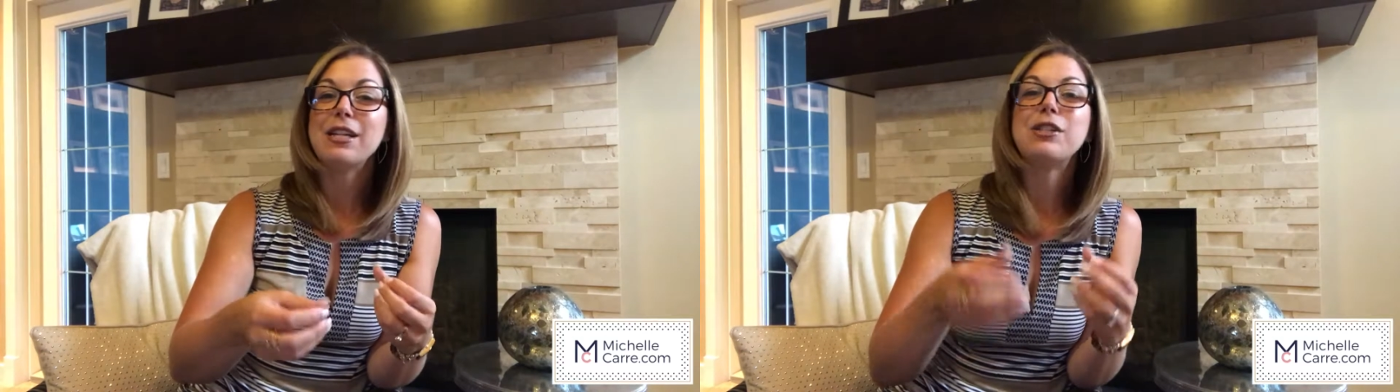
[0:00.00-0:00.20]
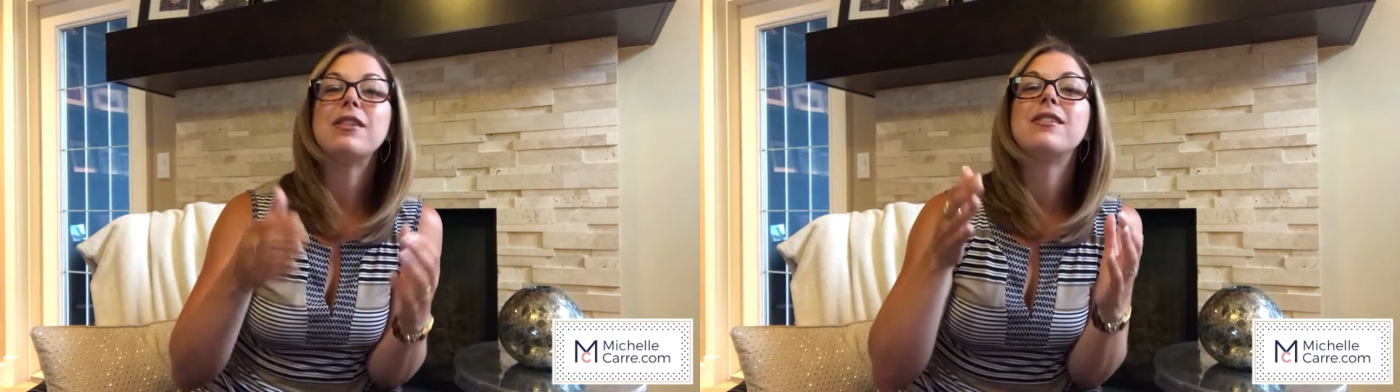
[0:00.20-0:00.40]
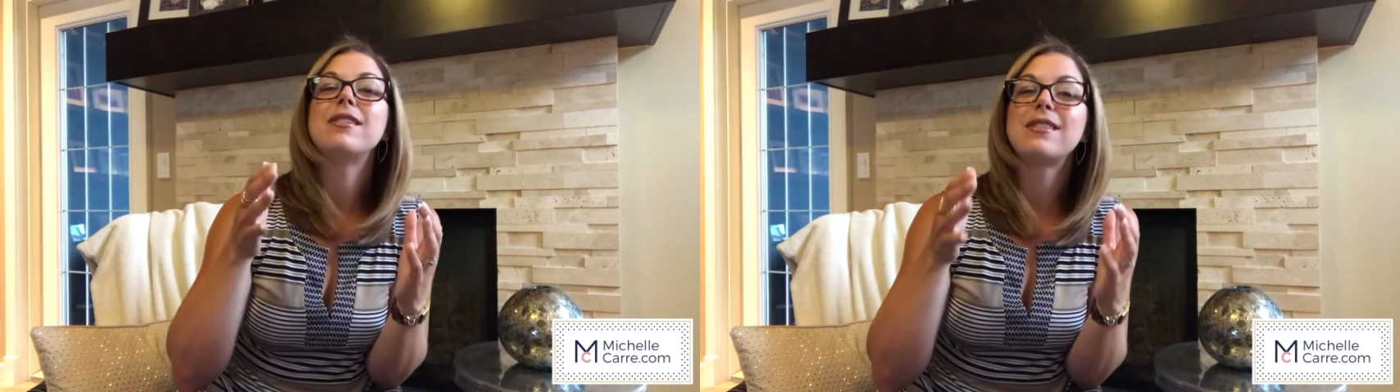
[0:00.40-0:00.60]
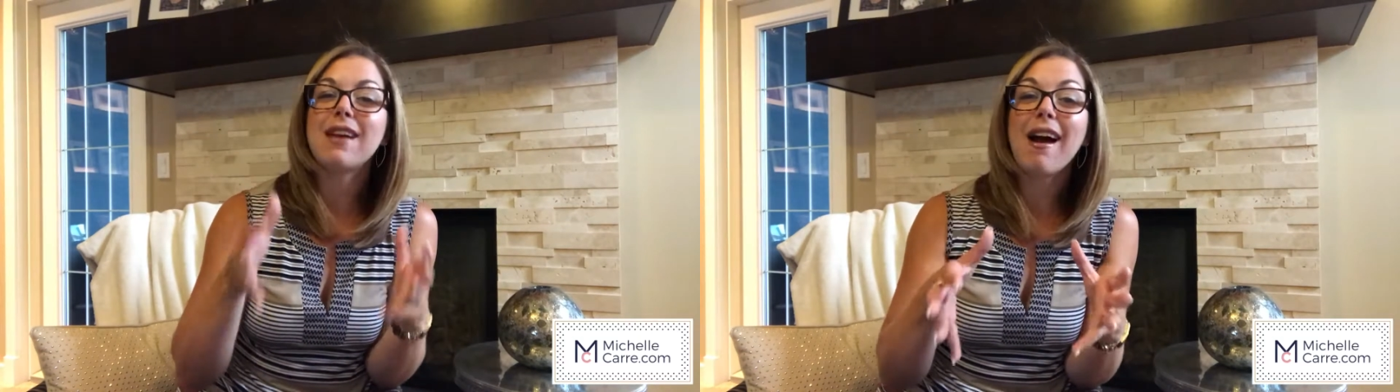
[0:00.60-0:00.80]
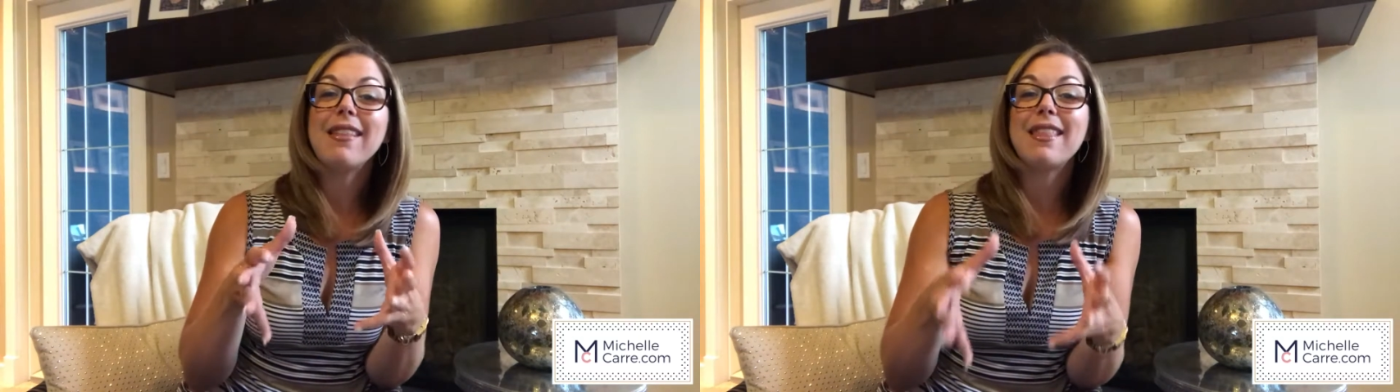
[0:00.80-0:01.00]
to
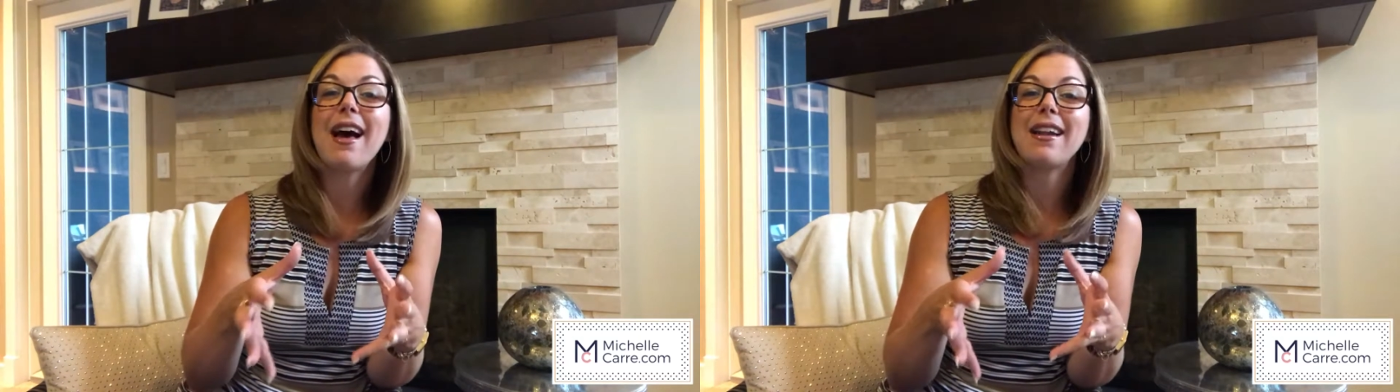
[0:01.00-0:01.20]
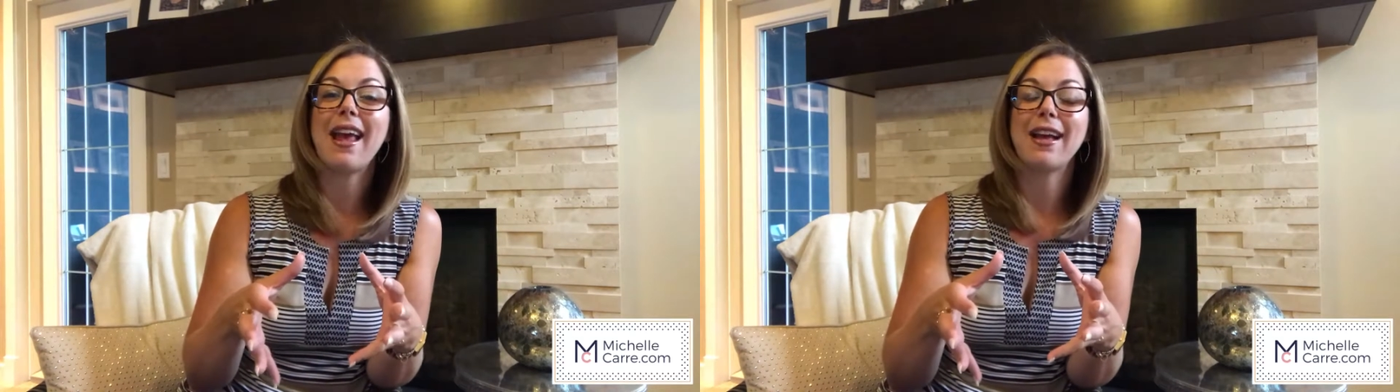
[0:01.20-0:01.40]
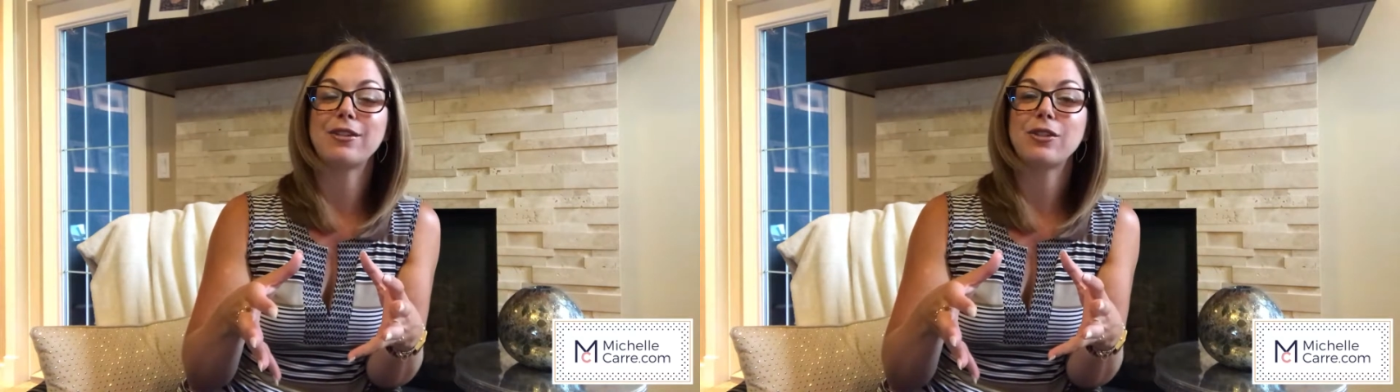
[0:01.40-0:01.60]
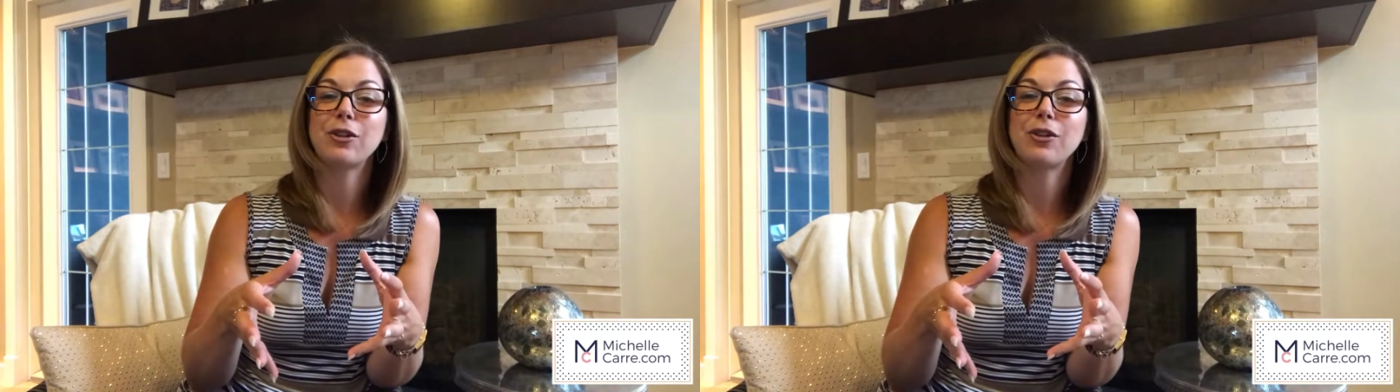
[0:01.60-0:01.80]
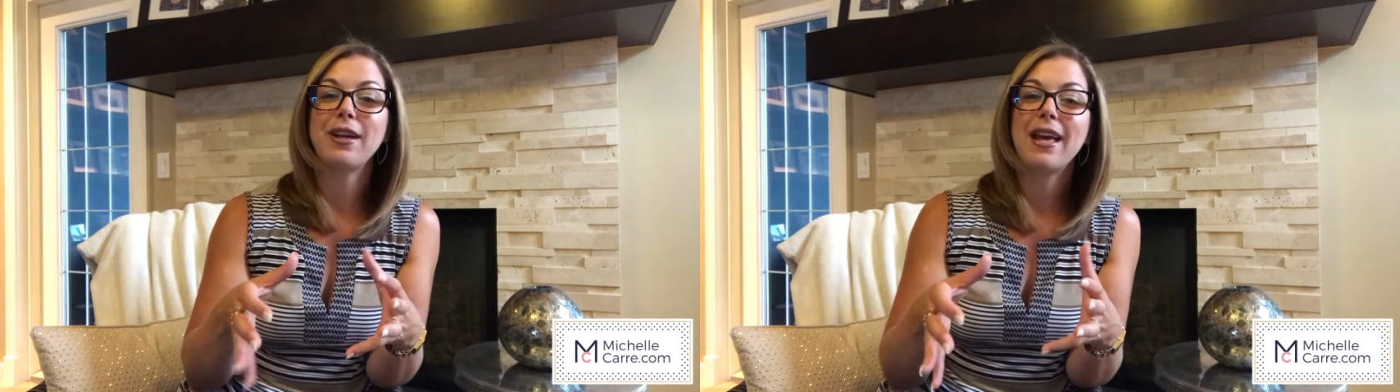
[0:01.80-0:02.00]
decide that
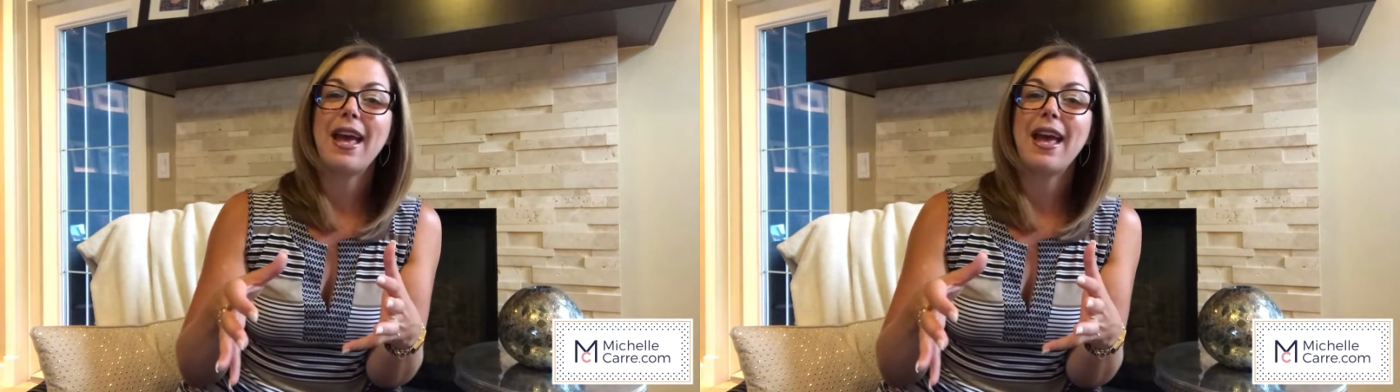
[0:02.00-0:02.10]
answer